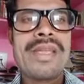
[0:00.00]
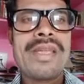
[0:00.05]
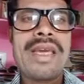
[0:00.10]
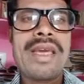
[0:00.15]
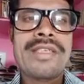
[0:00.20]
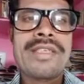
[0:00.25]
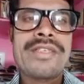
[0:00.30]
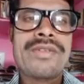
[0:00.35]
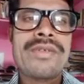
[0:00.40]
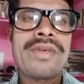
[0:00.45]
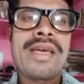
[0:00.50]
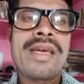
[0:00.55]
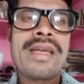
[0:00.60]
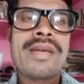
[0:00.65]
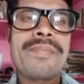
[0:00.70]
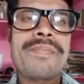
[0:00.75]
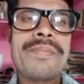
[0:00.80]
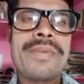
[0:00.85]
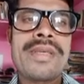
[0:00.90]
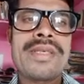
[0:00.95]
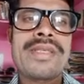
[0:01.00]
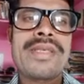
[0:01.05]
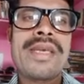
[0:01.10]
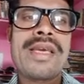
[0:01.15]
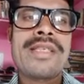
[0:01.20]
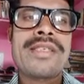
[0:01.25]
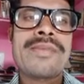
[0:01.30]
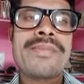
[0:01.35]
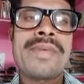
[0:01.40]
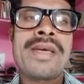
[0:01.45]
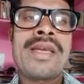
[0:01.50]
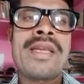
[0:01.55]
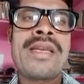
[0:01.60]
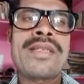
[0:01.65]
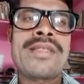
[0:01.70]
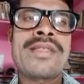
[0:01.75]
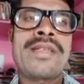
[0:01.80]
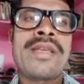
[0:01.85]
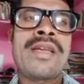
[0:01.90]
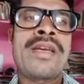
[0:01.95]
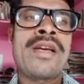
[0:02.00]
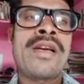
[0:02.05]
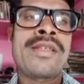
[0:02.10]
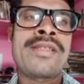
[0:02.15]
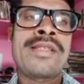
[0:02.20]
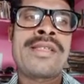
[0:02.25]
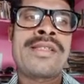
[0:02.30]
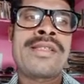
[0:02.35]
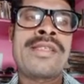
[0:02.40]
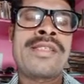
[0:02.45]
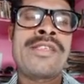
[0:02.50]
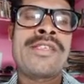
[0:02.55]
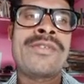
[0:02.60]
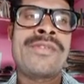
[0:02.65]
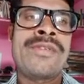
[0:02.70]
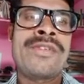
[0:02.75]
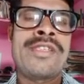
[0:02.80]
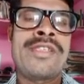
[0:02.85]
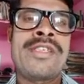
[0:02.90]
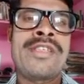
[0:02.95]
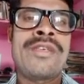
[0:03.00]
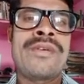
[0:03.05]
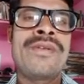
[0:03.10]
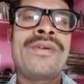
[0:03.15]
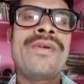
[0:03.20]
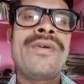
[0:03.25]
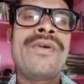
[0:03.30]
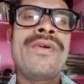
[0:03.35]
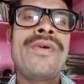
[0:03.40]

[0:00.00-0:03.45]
X square plus x minus 306 is equal to 0,